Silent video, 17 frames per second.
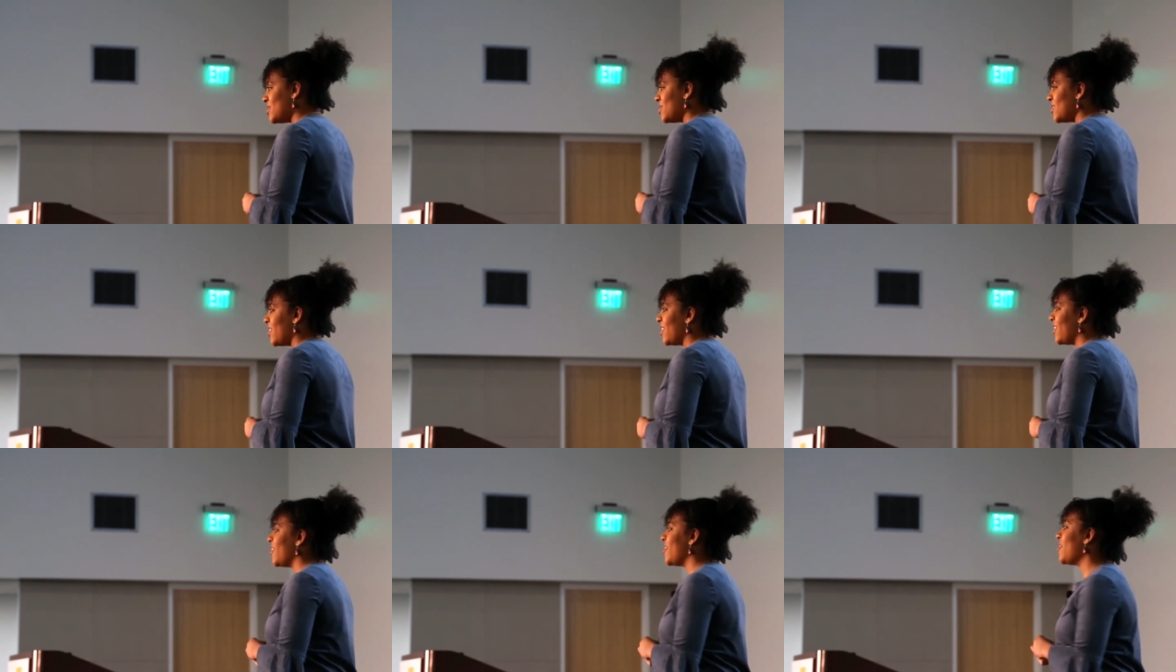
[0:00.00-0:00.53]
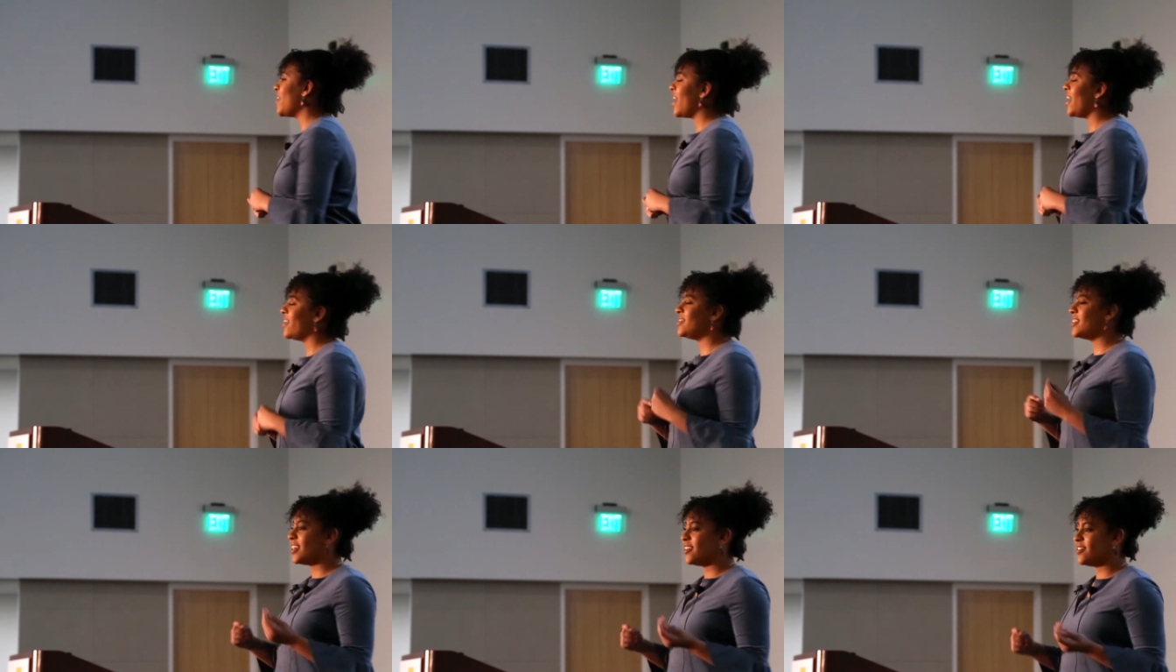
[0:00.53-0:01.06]
So I
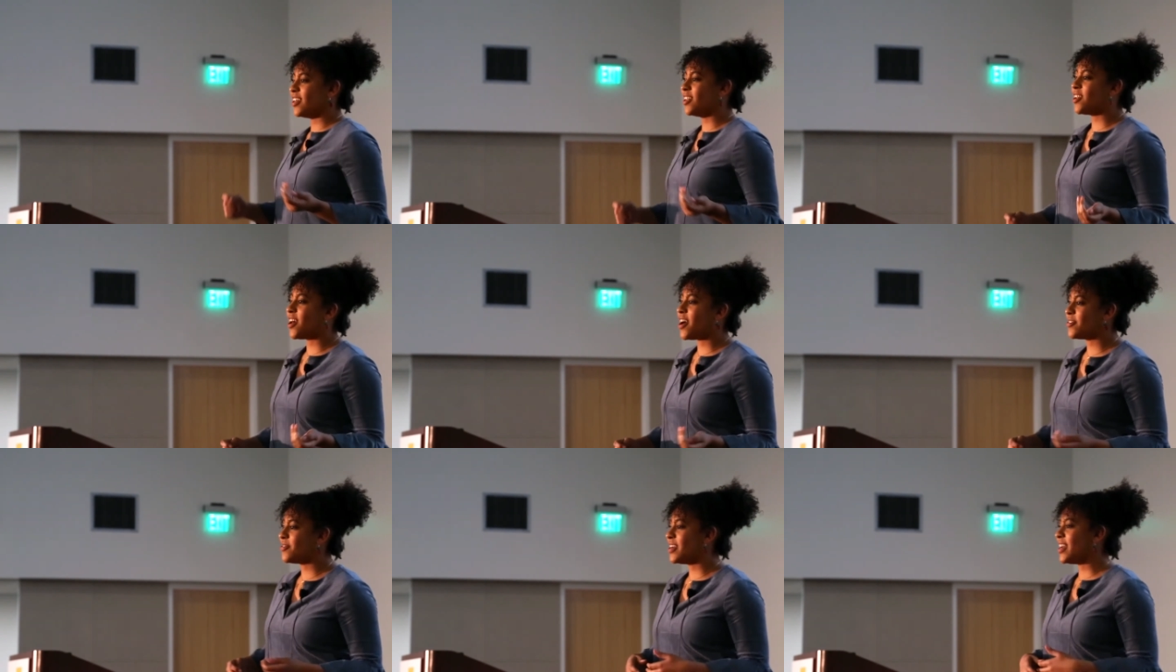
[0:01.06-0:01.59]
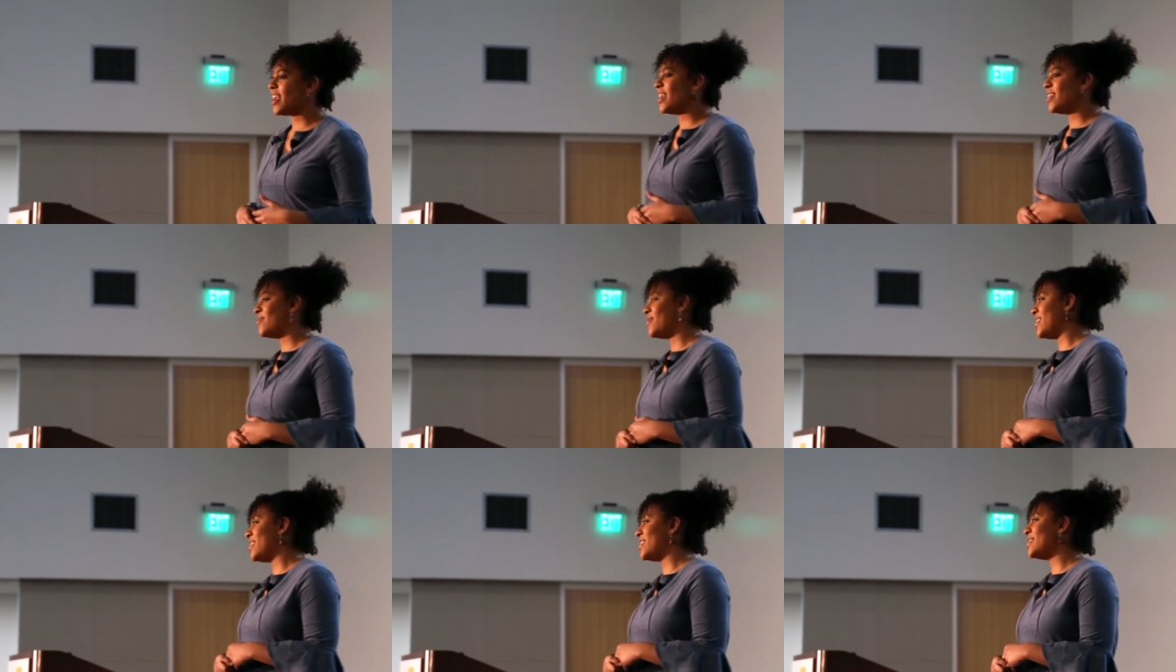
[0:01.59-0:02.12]
have to give the long one,
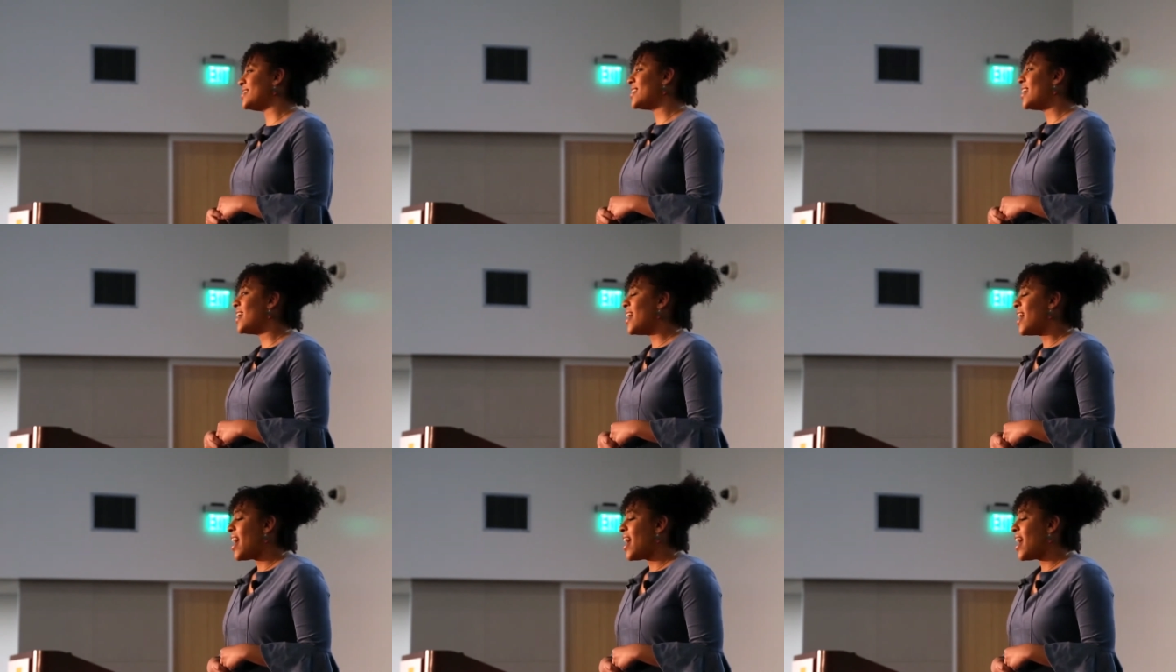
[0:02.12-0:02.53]
anyways.